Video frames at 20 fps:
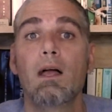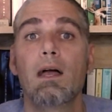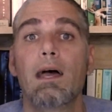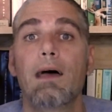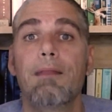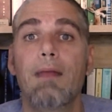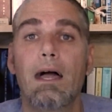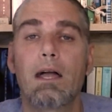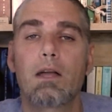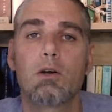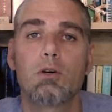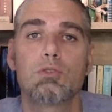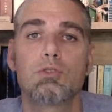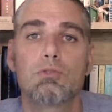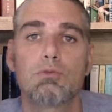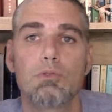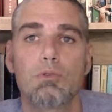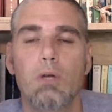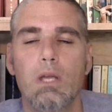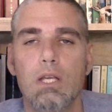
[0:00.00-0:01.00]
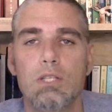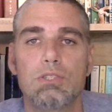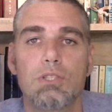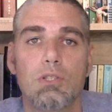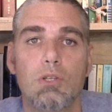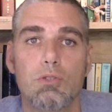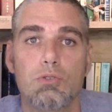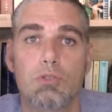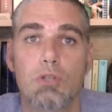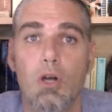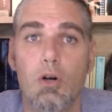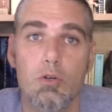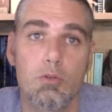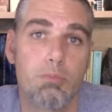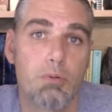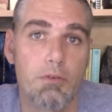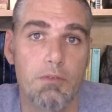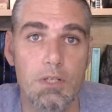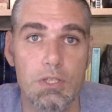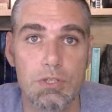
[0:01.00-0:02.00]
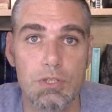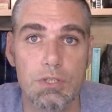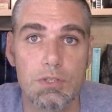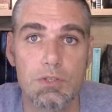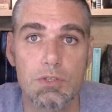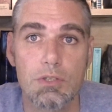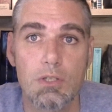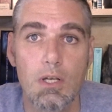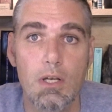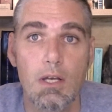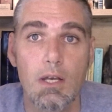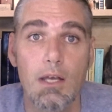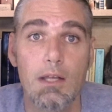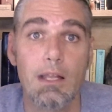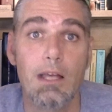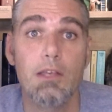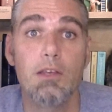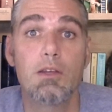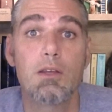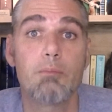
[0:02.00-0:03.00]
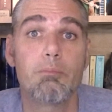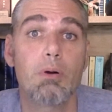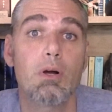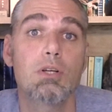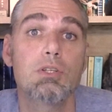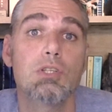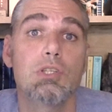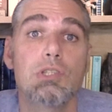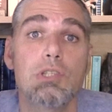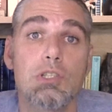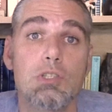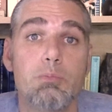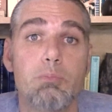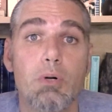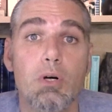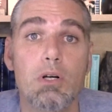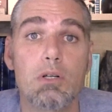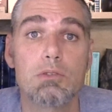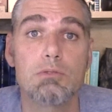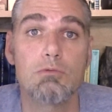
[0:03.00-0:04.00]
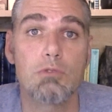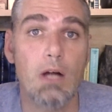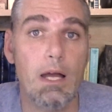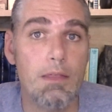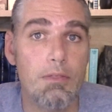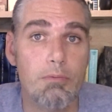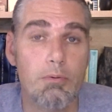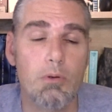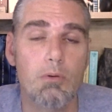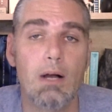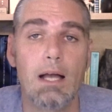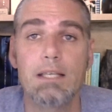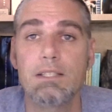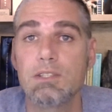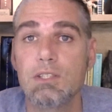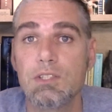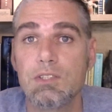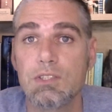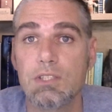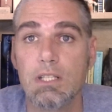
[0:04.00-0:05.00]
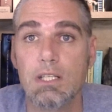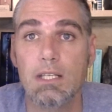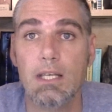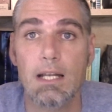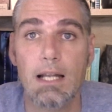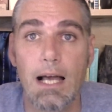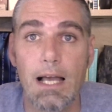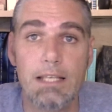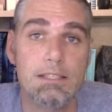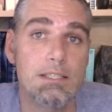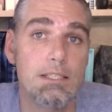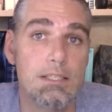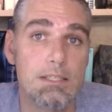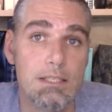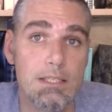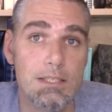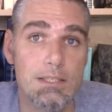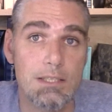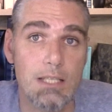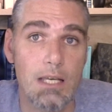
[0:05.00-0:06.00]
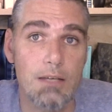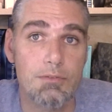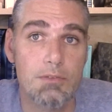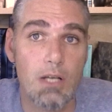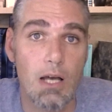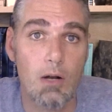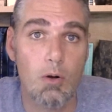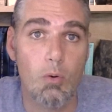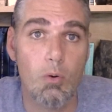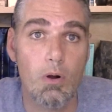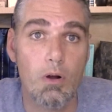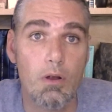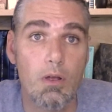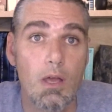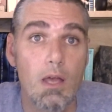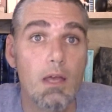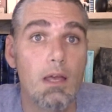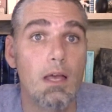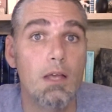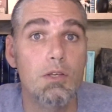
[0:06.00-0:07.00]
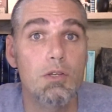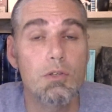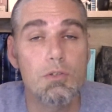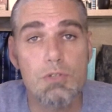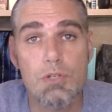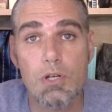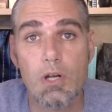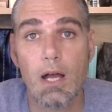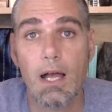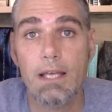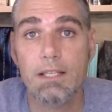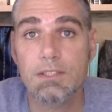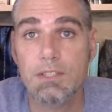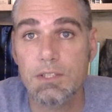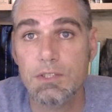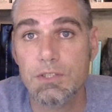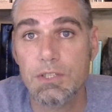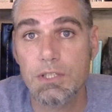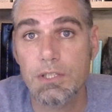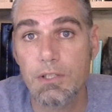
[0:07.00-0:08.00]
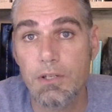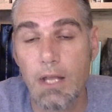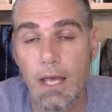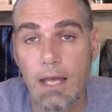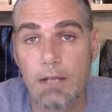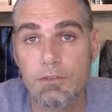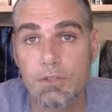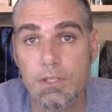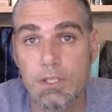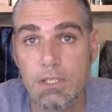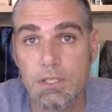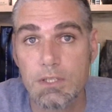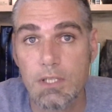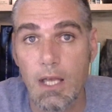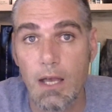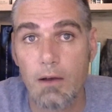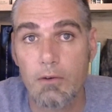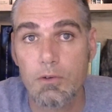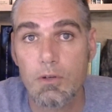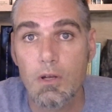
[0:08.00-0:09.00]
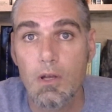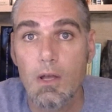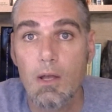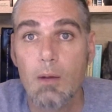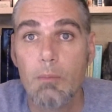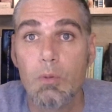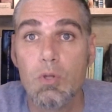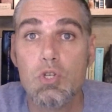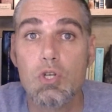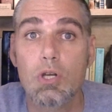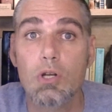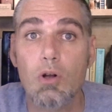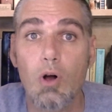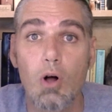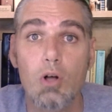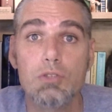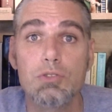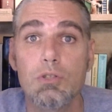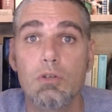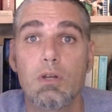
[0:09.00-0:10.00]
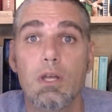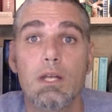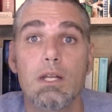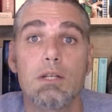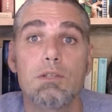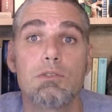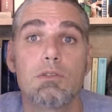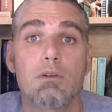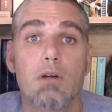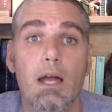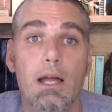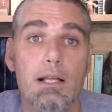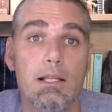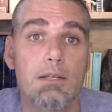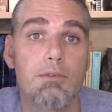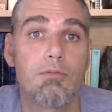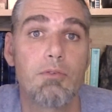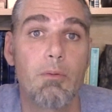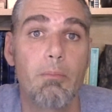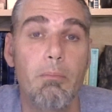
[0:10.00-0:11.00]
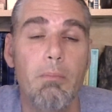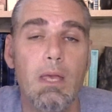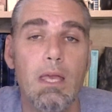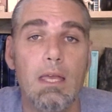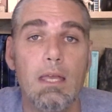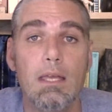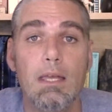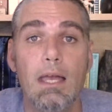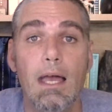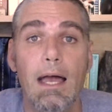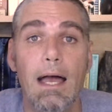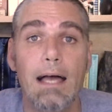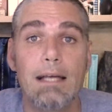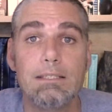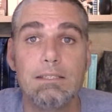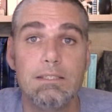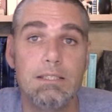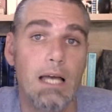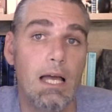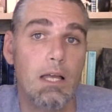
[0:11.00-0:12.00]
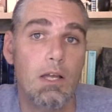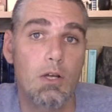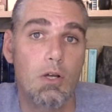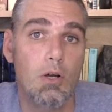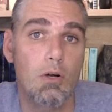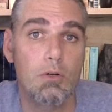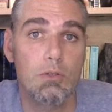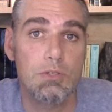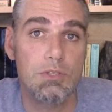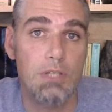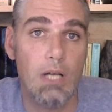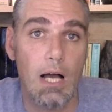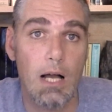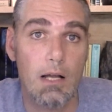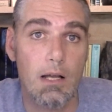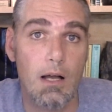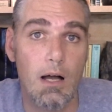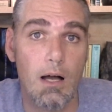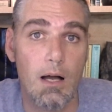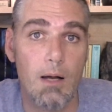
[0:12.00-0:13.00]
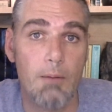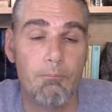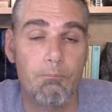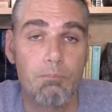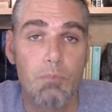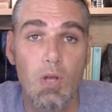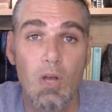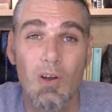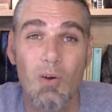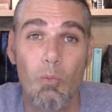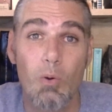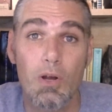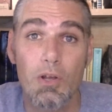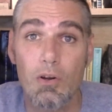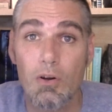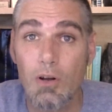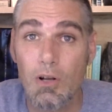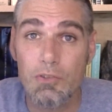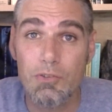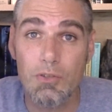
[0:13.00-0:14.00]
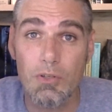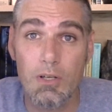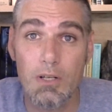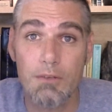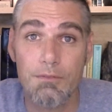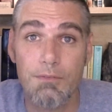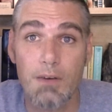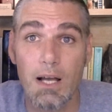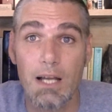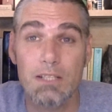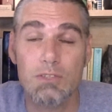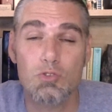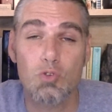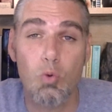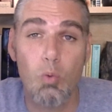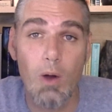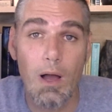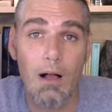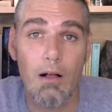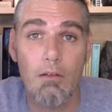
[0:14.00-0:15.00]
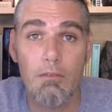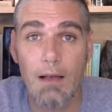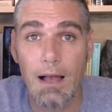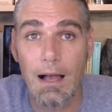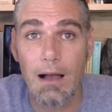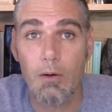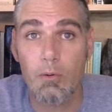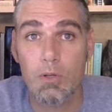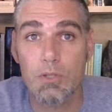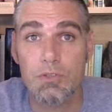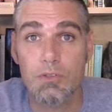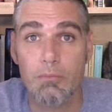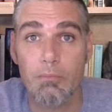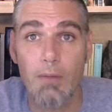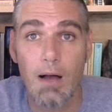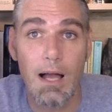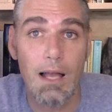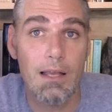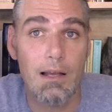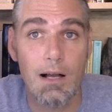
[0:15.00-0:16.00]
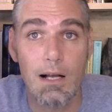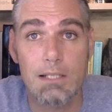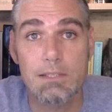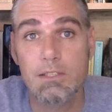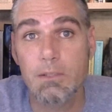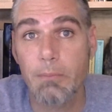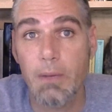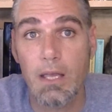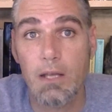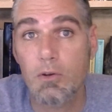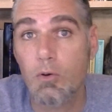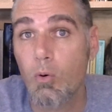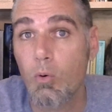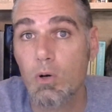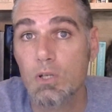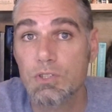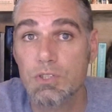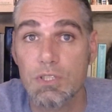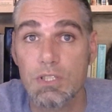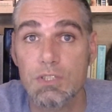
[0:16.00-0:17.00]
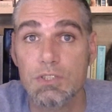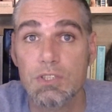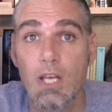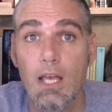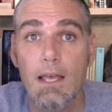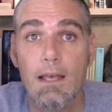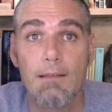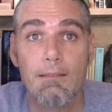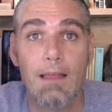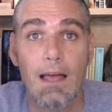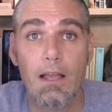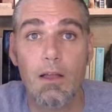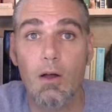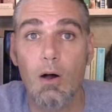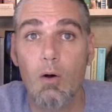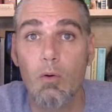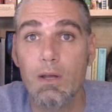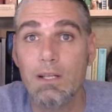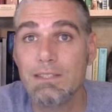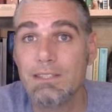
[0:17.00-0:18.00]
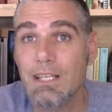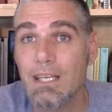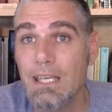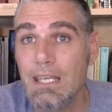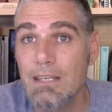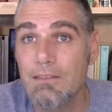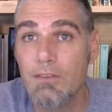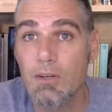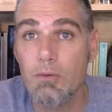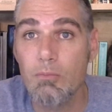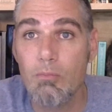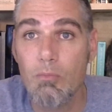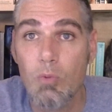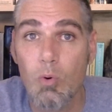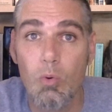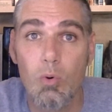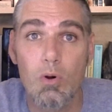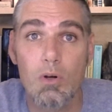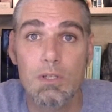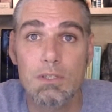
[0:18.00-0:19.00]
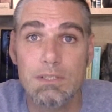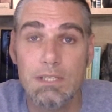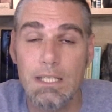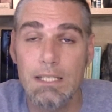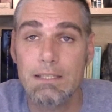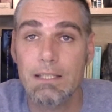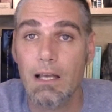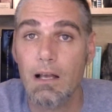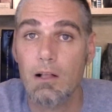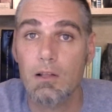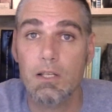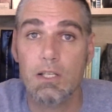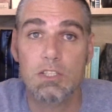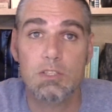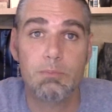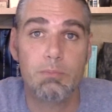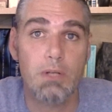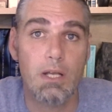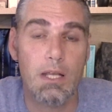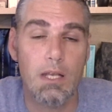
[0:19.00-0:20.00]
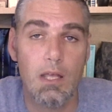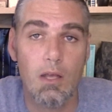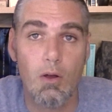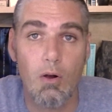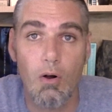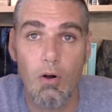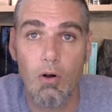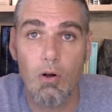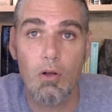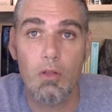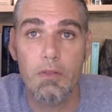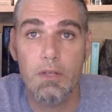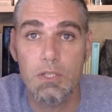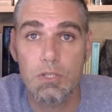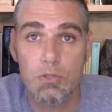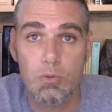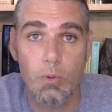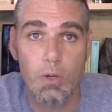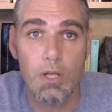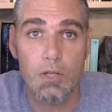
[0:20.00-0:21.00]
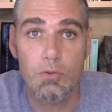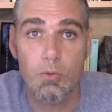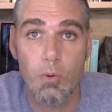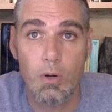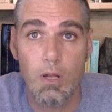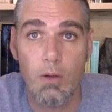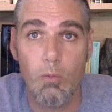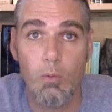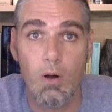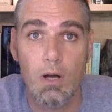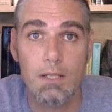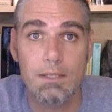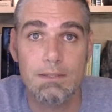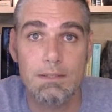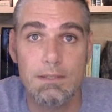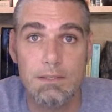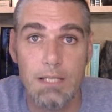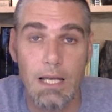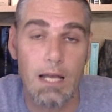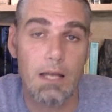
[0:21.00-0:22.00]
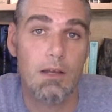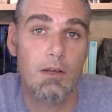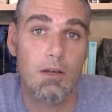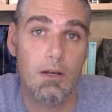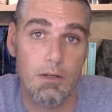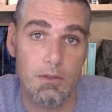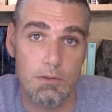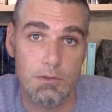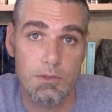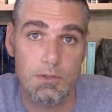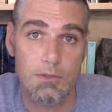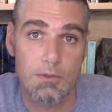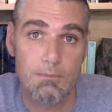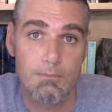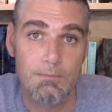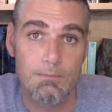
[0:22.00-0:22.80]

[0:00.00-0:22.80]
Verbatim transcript: And that goes through each of those code provisions. Now, you can purchase this book right through ICC at iccsafe.org and use your ICC or NADRA discount but you can also get it directly from me at deckcodes.com, where you're also going to find 12 hours of my on demand courses that go into even more detail explaining all these 2021 deck codes.